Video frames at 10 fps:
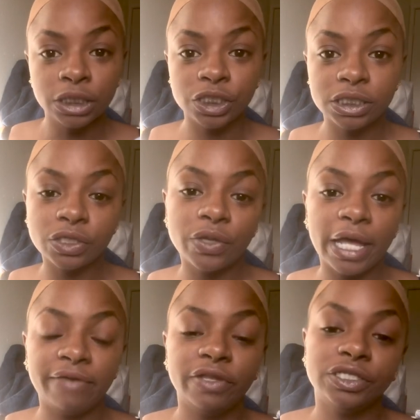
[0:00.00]
just so
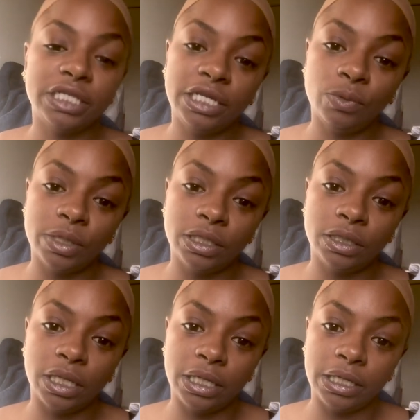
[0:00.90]
that if there's
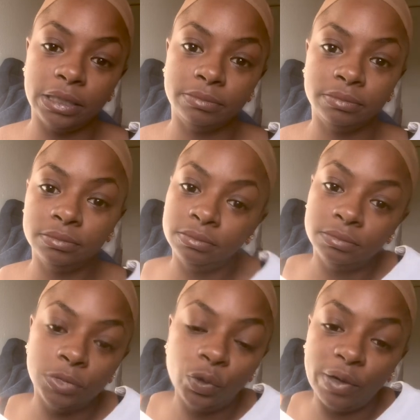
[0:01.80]
anyone
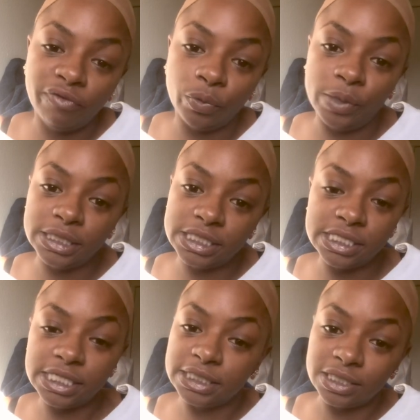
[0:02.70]
whoever wins
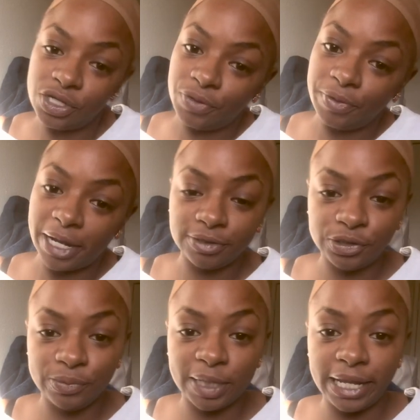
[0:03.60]
it doesn't know how
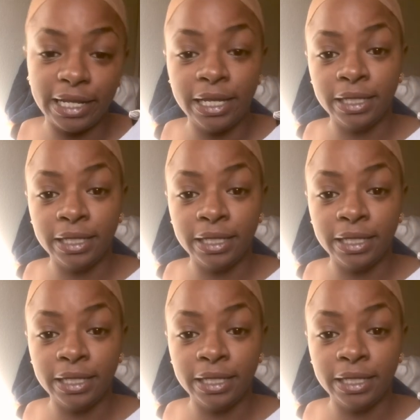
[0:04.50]
to apply it,